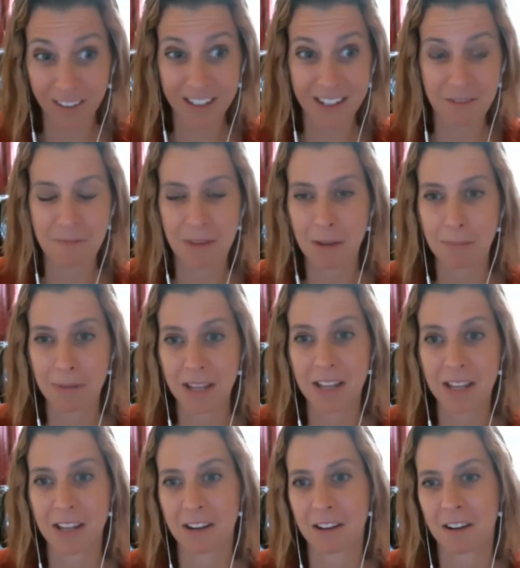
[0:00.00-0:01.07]
And it may
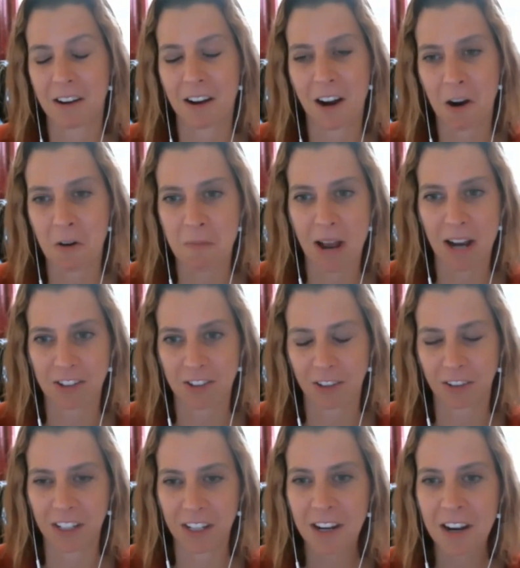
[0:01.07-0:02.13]
be
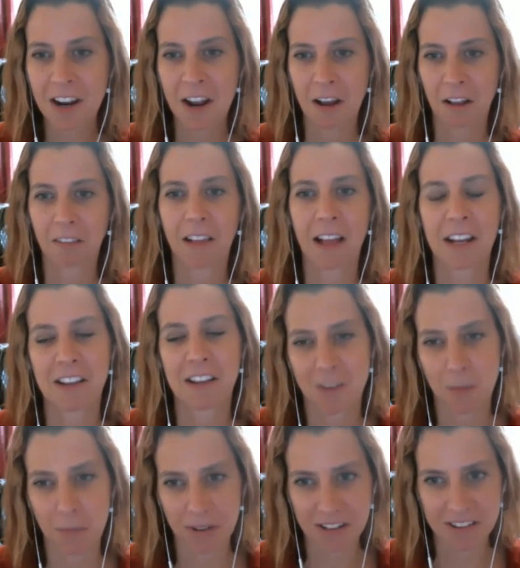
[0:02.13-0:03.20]
actually letting
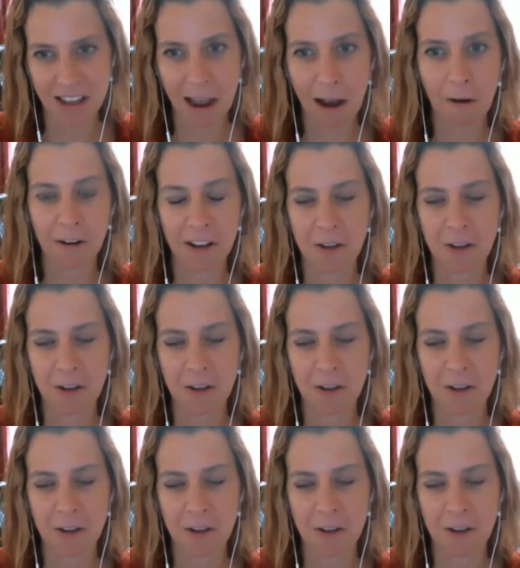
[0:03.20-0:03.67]
somebody down.